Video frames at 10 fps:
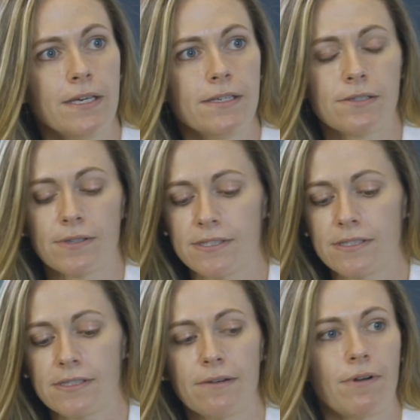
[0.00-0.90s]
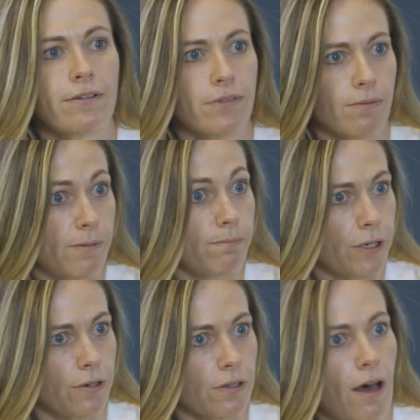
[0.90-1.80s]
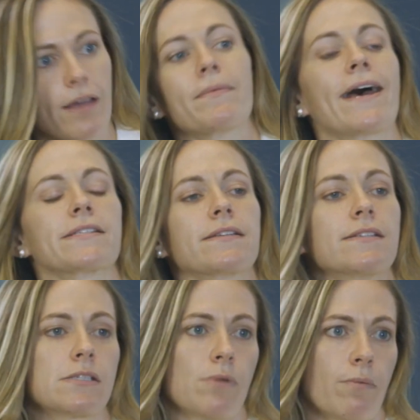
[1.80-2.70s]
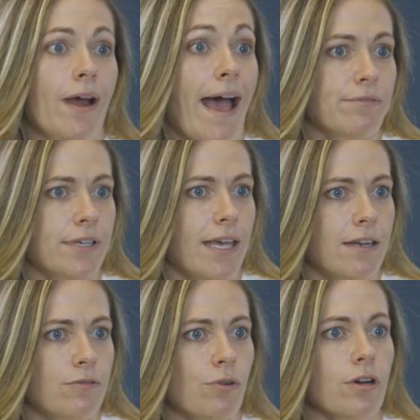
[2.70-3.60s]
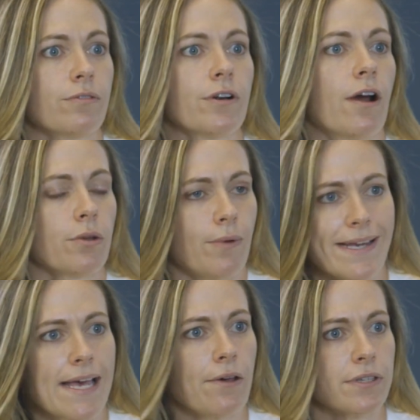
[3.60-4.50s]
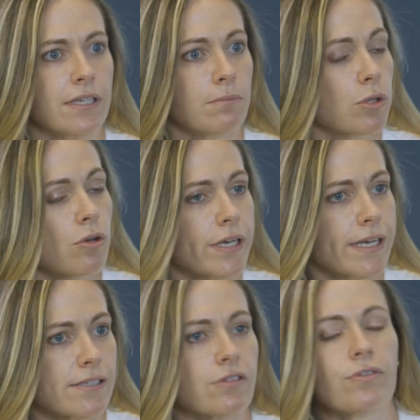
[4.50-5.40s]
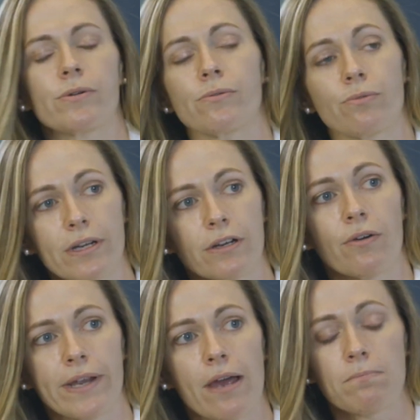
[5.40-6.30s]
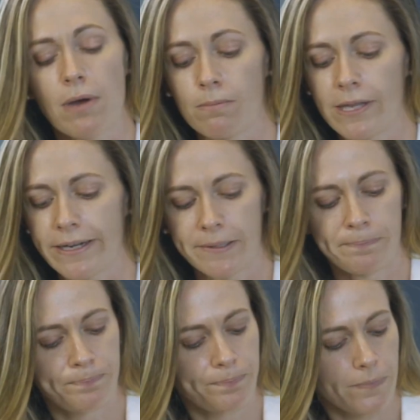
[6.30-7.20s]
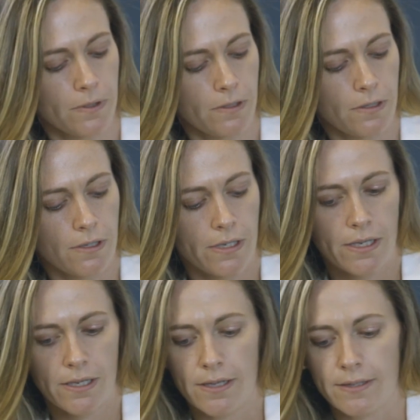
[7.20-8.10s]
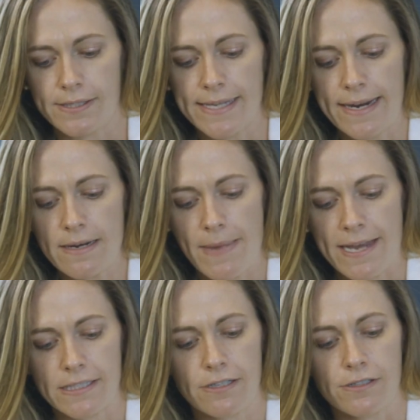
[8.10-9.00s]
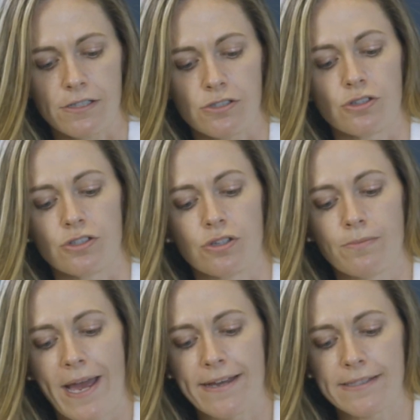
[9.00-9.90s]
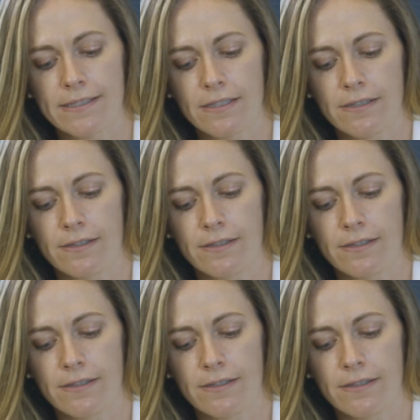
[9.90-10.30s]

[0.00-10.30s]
So this is a run-of-the-mill cloth mask, and this is what we're advocating for otherwise healthy employees or for when you're going out in public. The second mask here is a surgical mask.